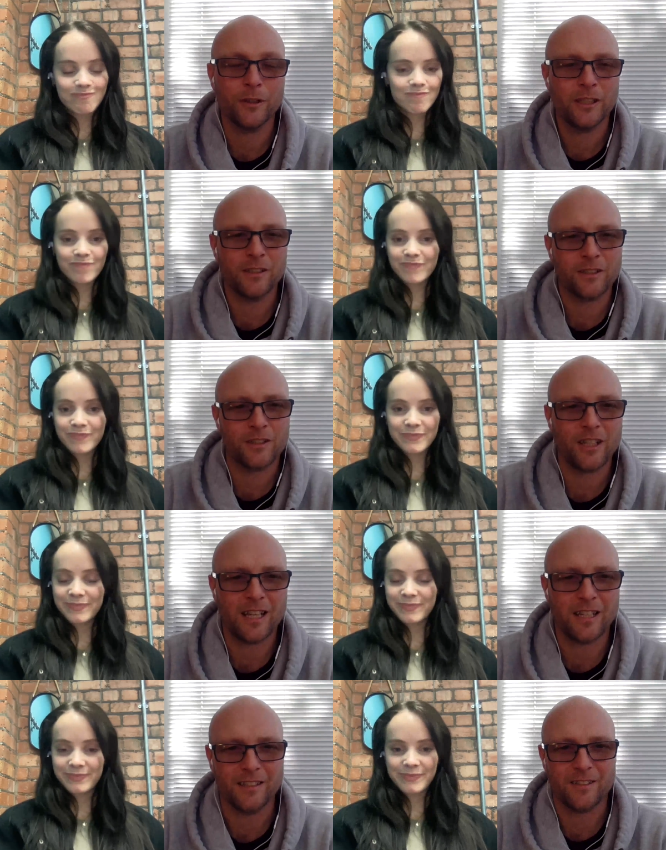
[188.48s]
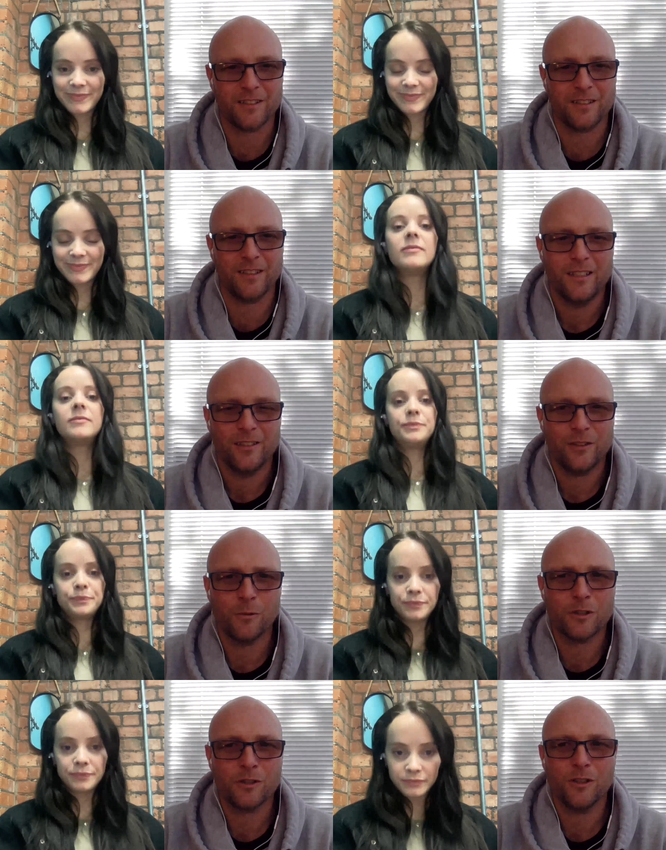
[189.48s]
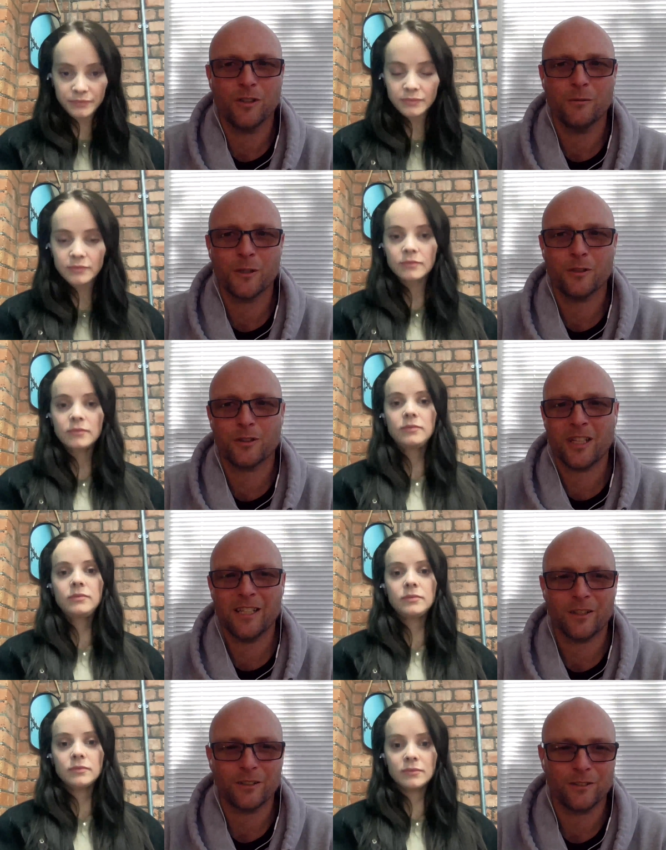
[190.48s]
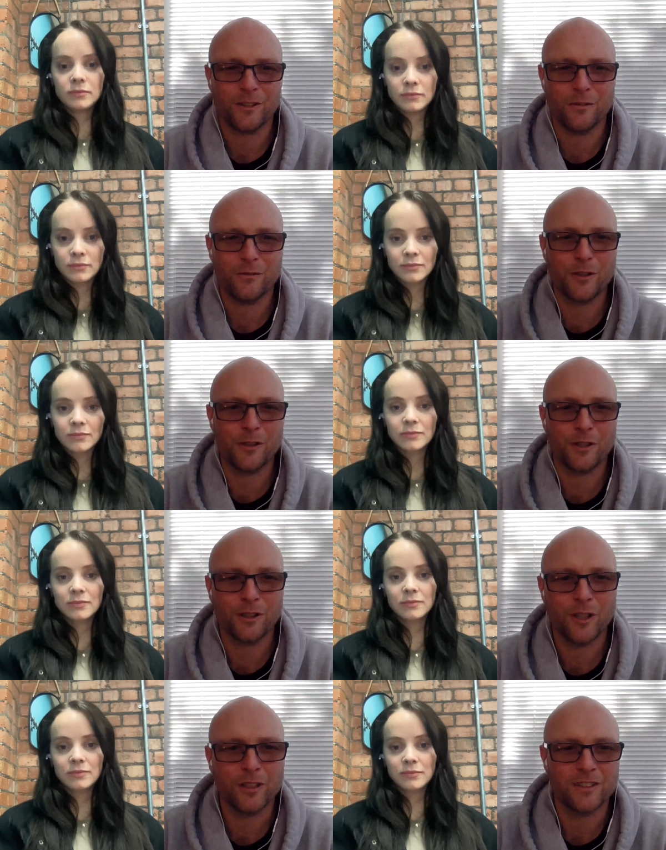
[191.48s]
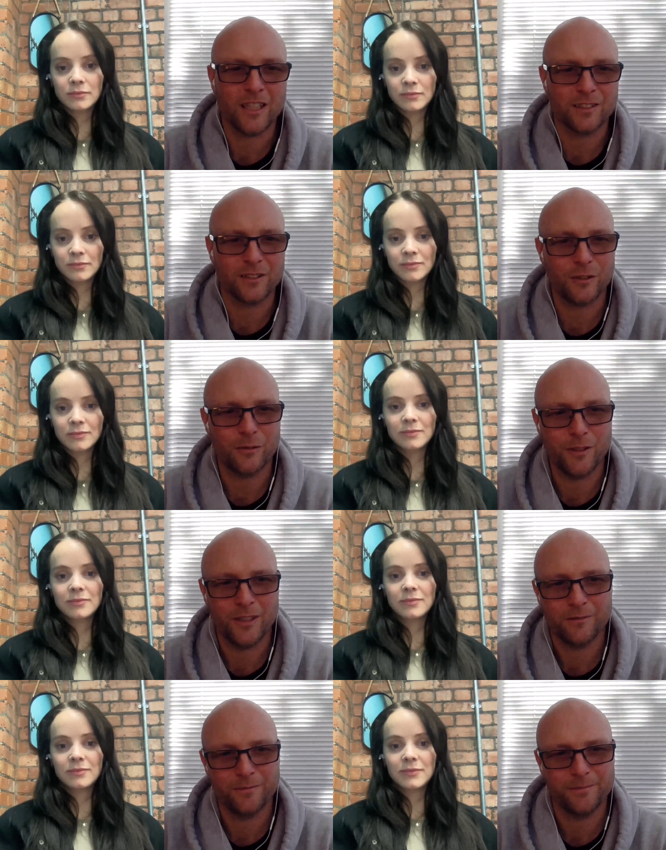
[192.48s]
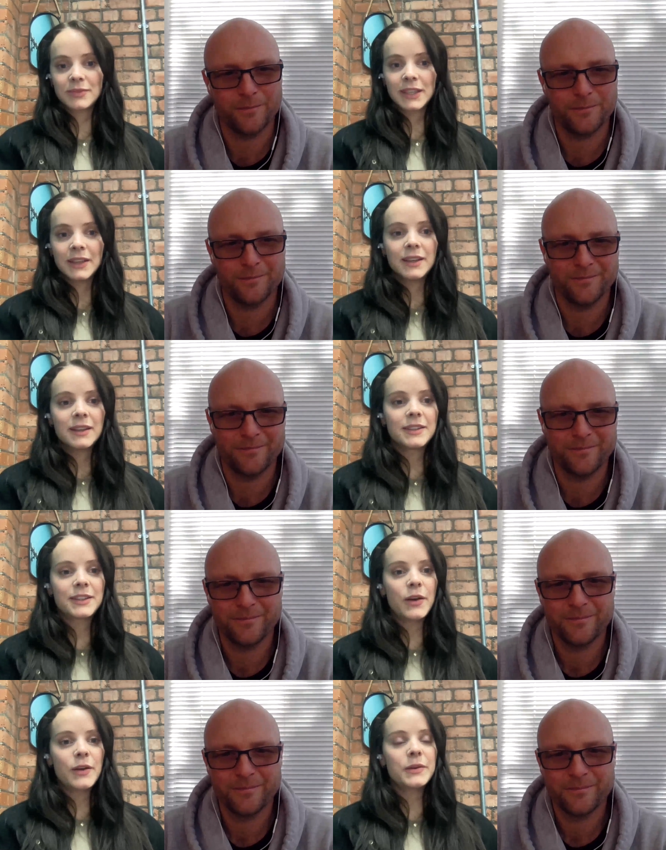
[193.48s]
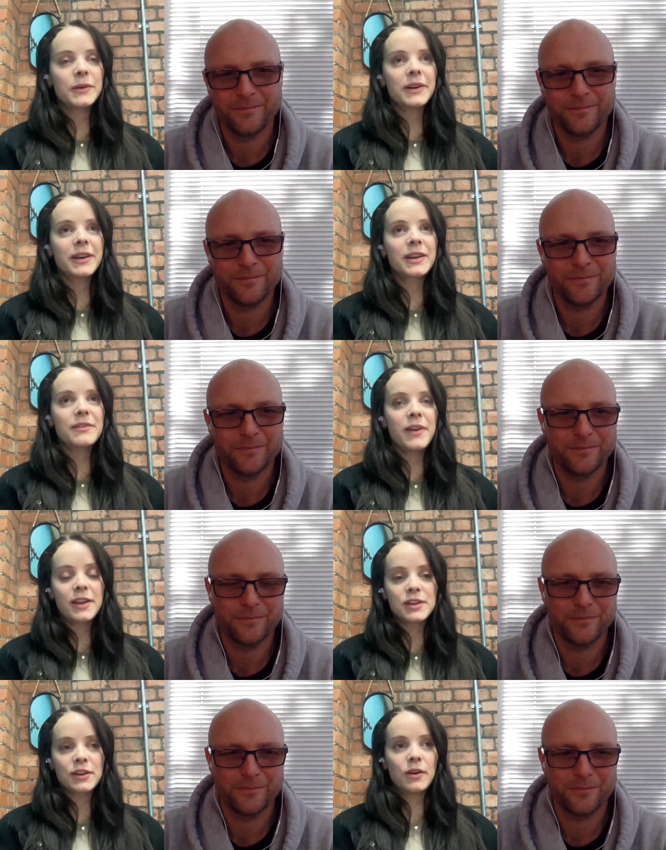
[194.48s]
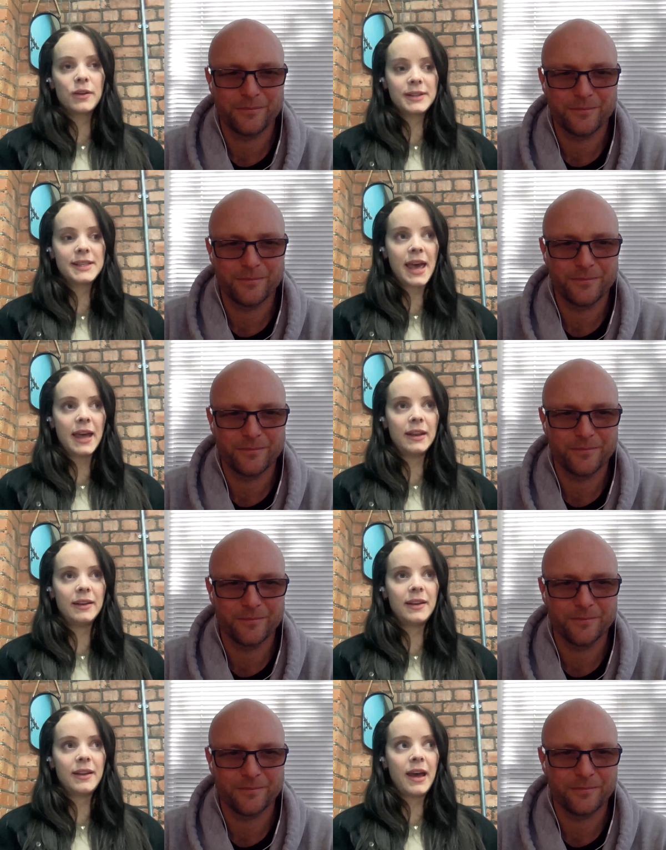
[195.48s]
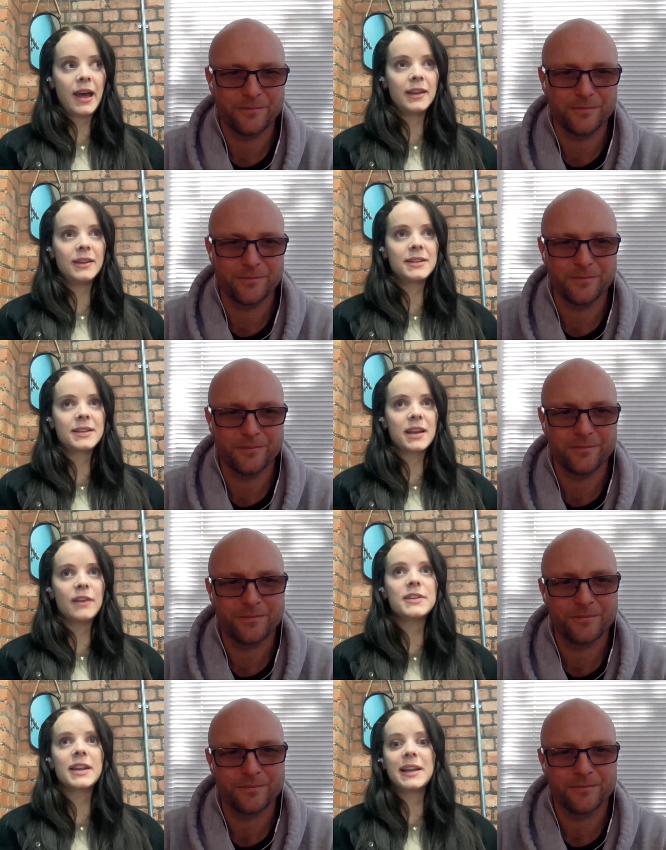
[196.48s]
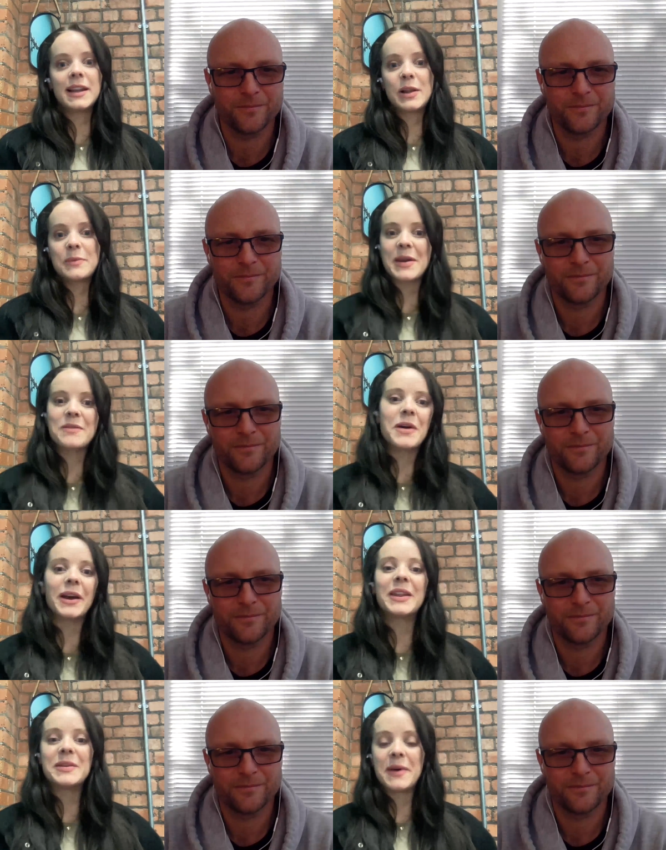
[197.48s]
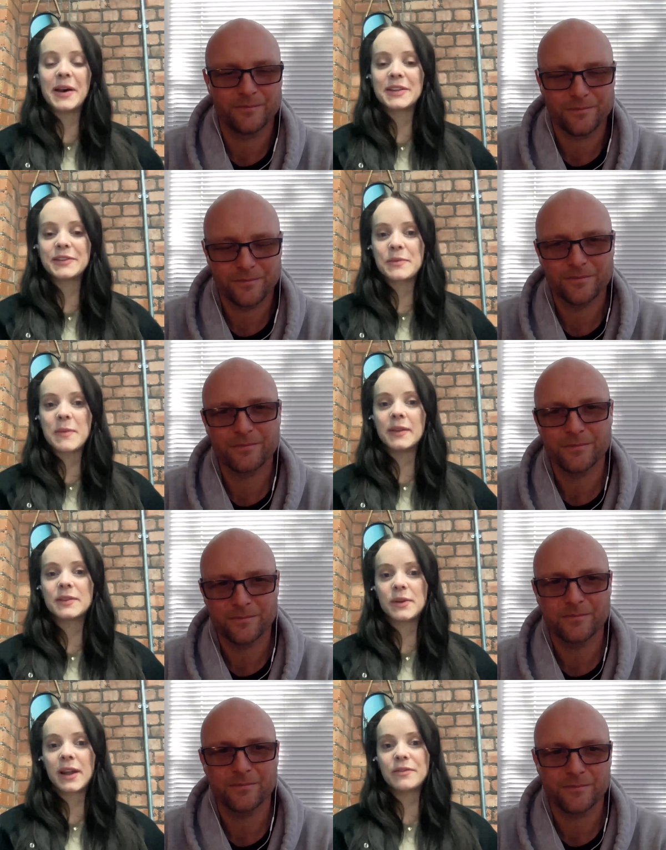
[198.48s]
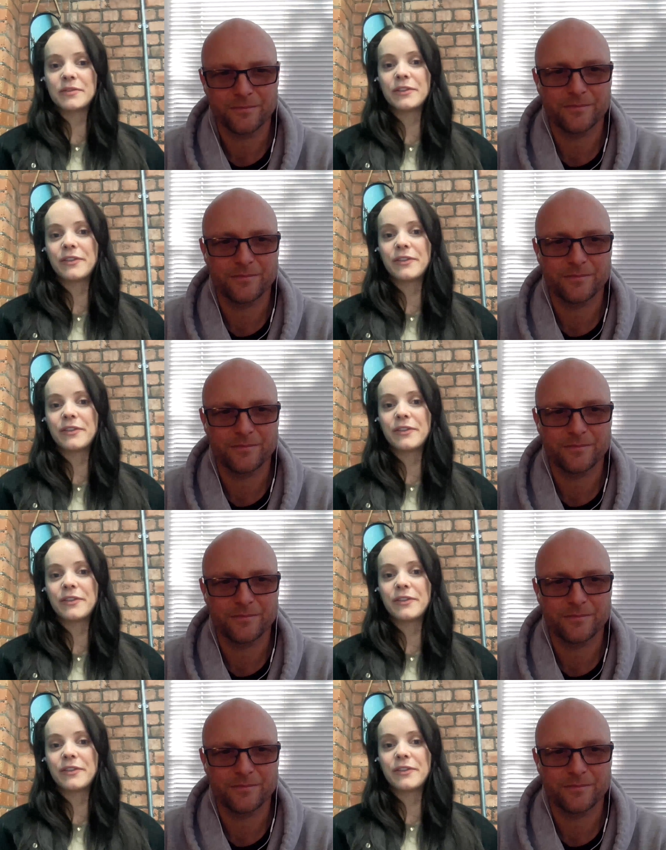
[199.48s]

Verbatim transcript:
Speaker 1: fully understand. So what's your take on convergent content, Sophie?
Speaker 2: So convergent content, and I've done a little bit of work in the past few months on kind of